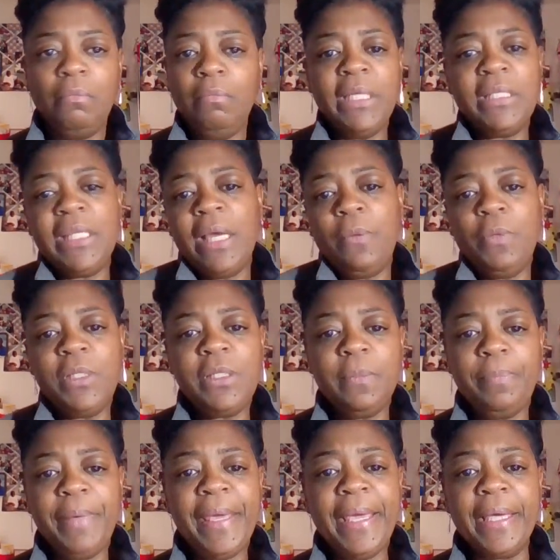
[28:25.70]
mix that with
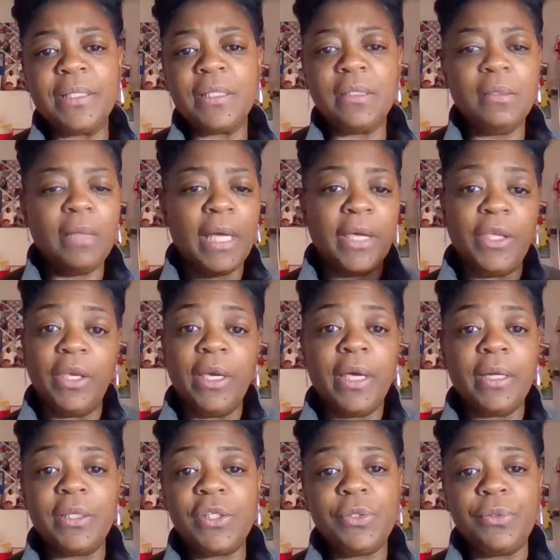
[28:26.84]
some pants. Now you
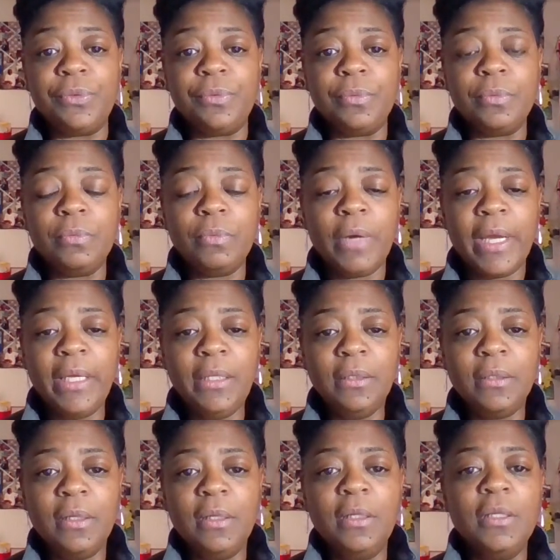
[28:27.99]
got a suit, right?
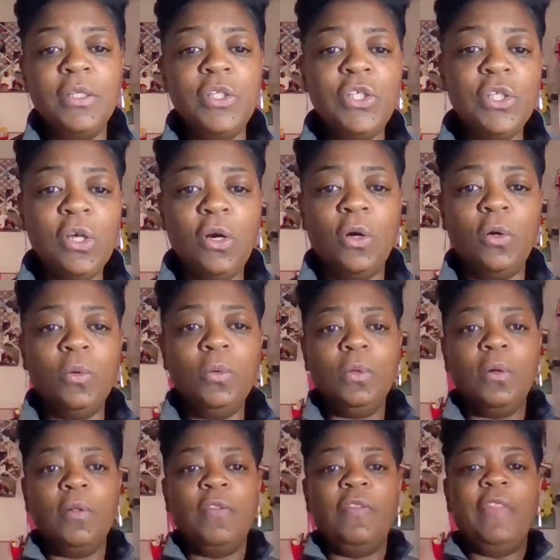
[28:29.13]
So
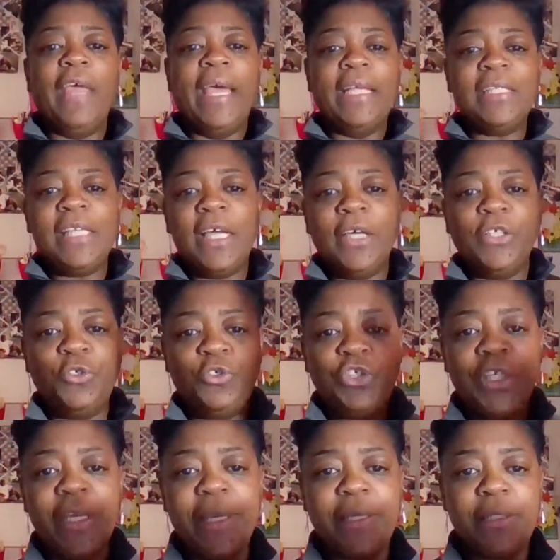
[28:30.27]
that's how you
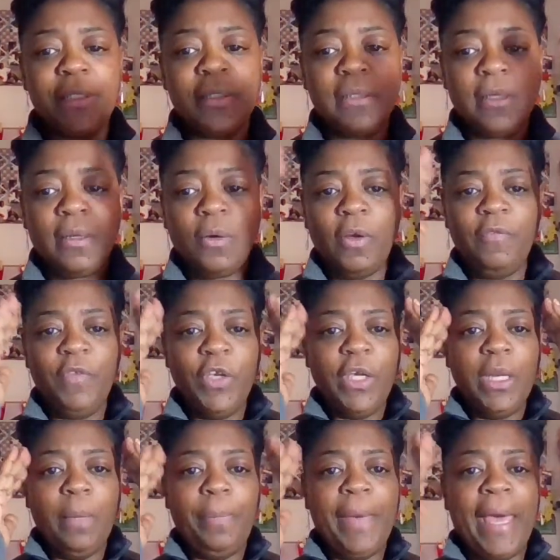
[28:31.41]
chase. If you're
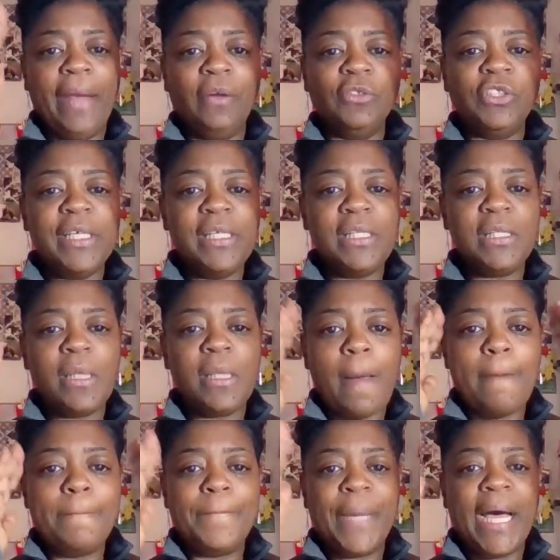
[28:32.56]
going to pattern chase,
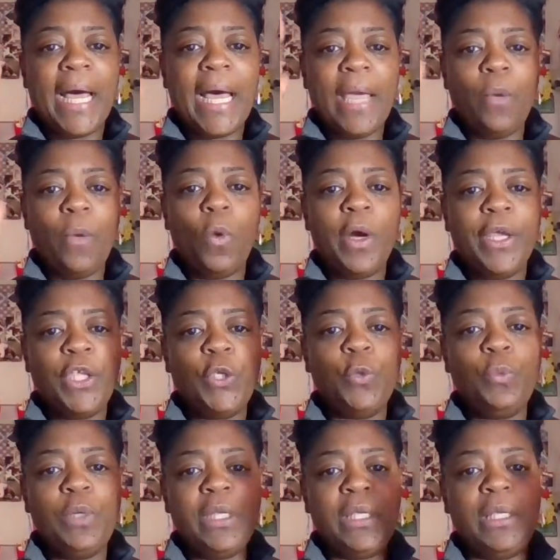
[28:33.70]
buy what
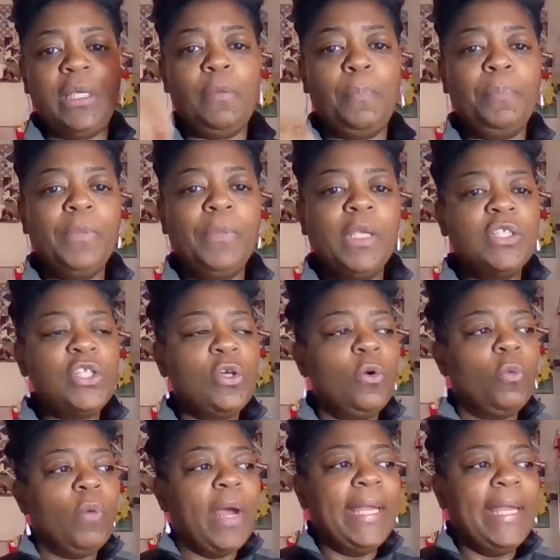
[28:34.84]
you need. So
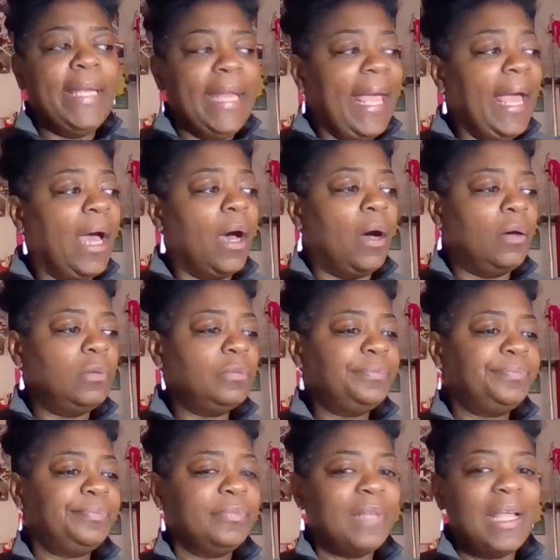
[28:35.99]
right now,
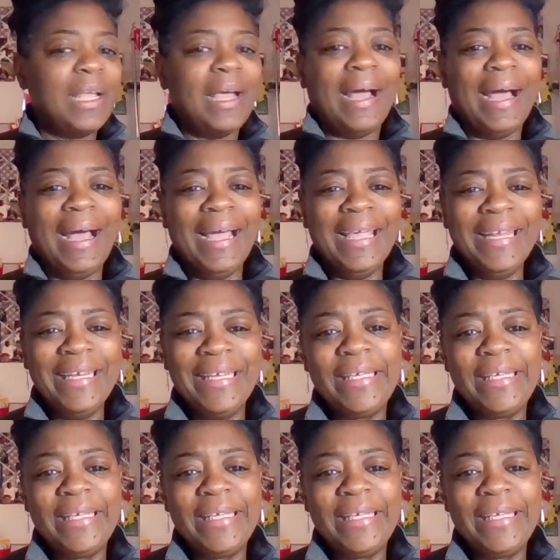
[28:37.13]
I